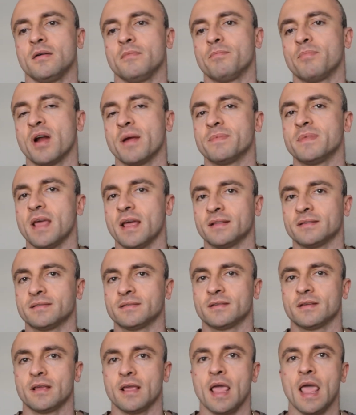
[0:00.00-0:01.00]
prep
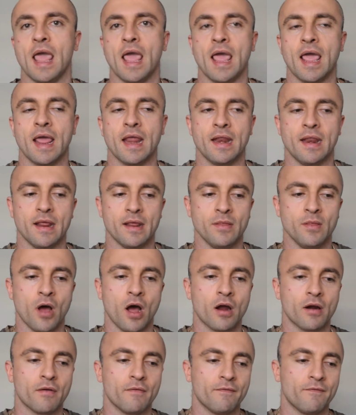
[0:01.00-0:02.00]
tests and
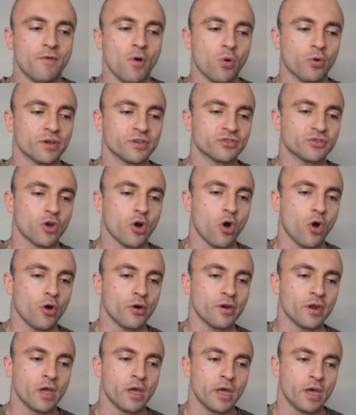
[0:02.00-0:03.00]
not focus on
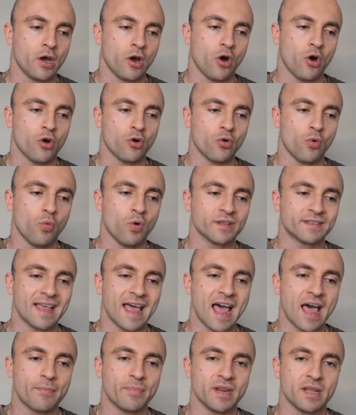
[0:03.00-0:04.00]
what's
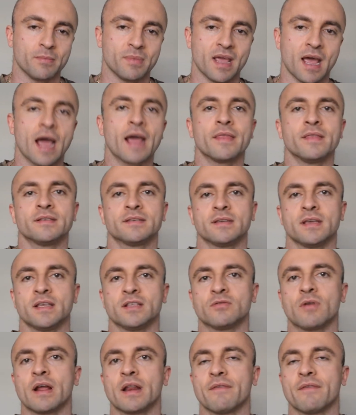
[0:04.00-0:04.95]
happening behind the scenes, right?